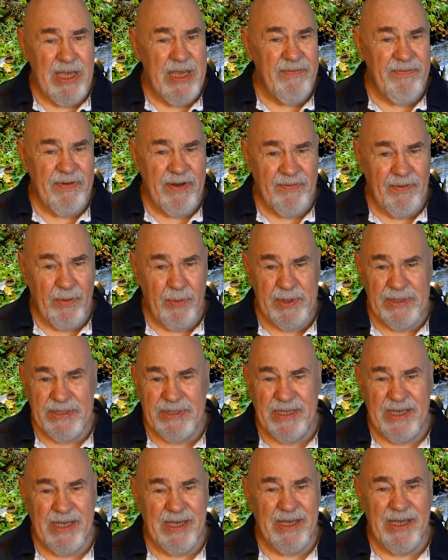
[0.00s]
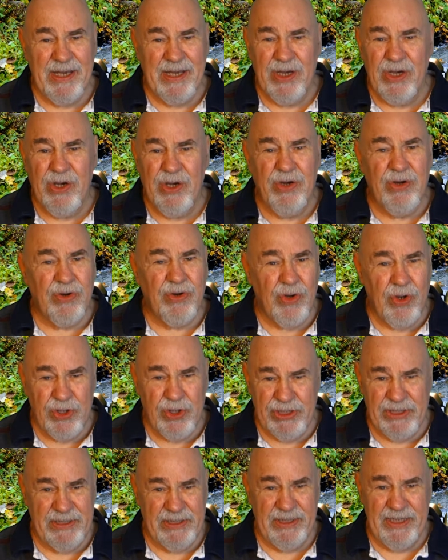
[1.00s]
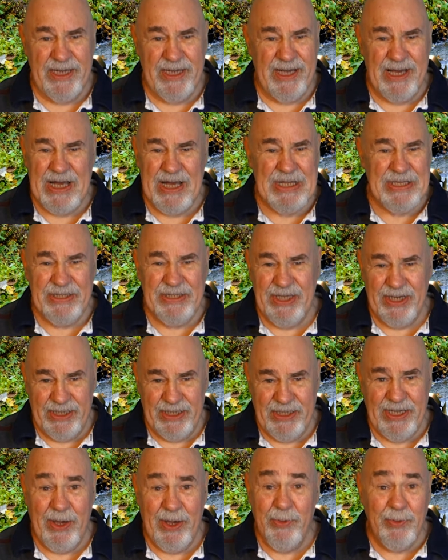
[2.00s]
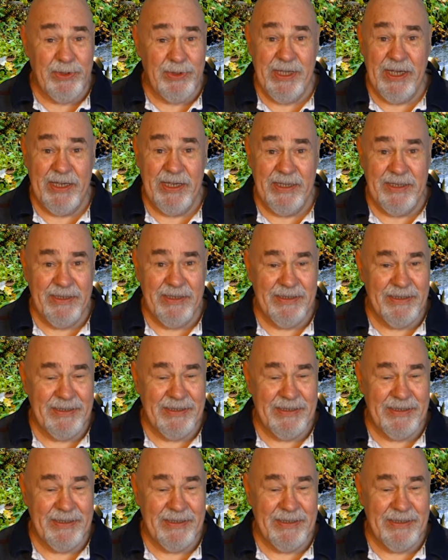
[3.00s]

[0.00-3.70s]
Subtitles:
Even if I was grossly undercounting,